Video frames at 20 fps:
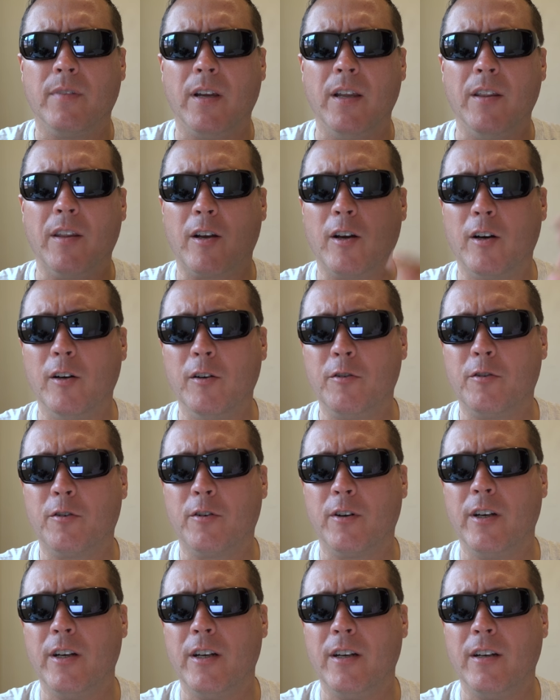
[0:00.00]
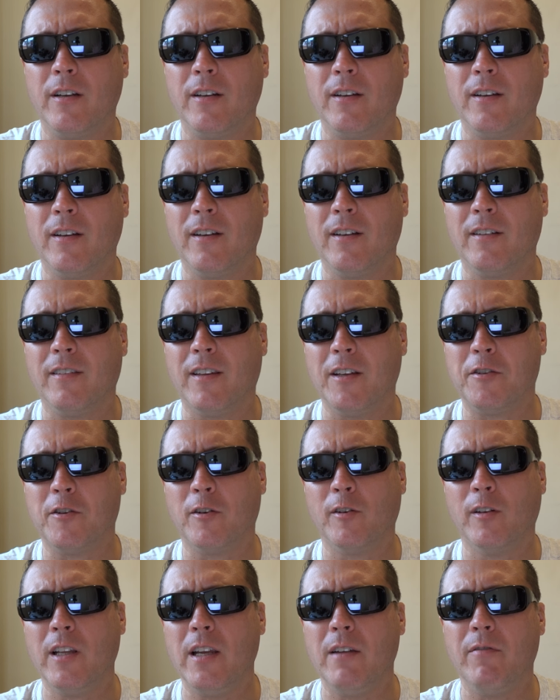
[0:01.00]
in the country that
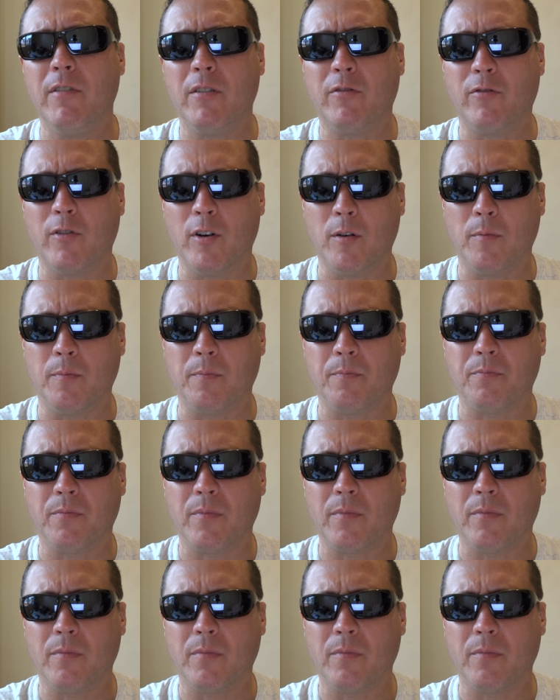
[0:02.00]
you're leaving from,